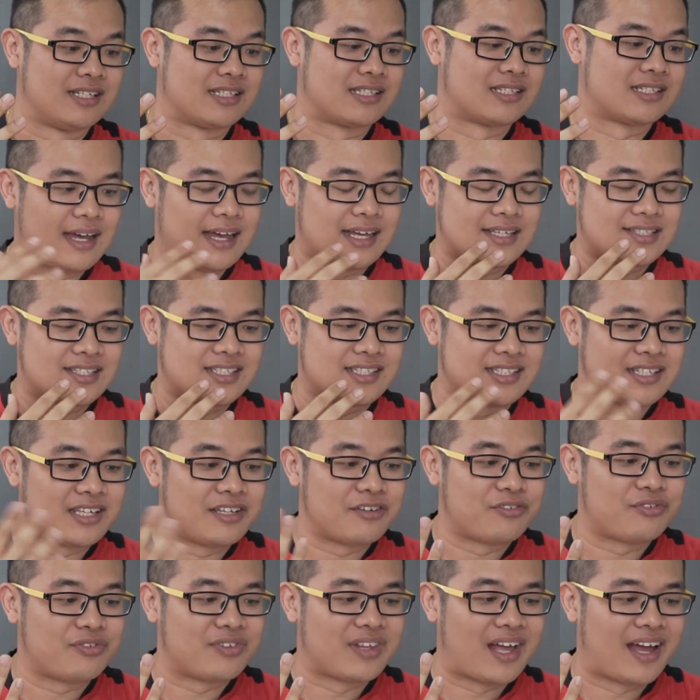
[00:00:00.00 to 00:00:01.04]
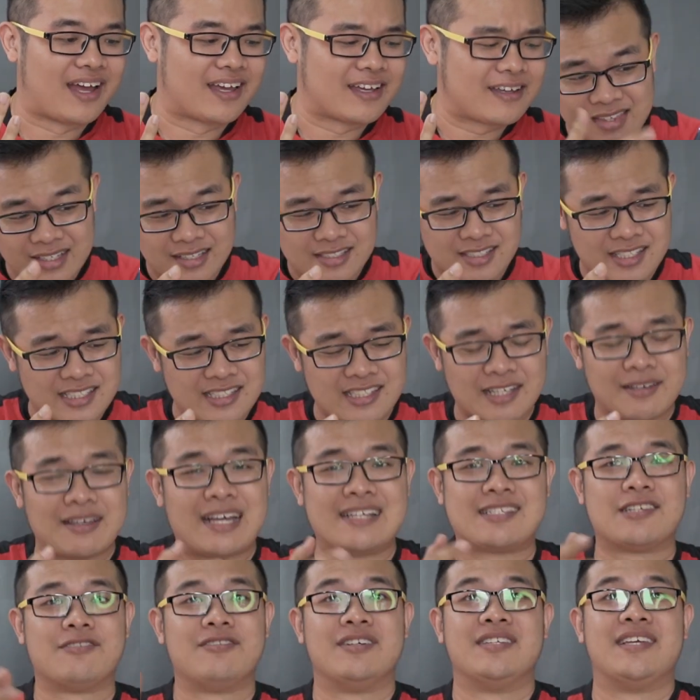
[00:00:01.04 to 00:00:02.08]
It's as if like the system
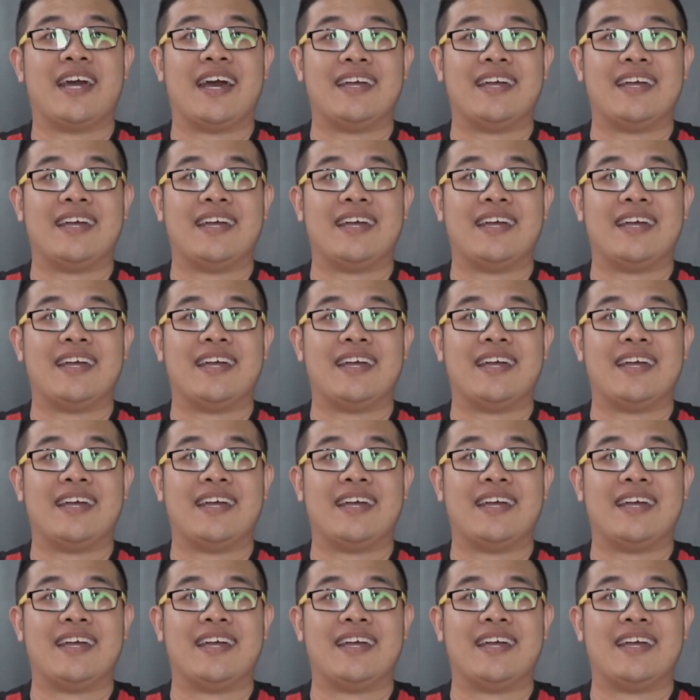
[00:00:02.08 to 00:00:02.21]
has already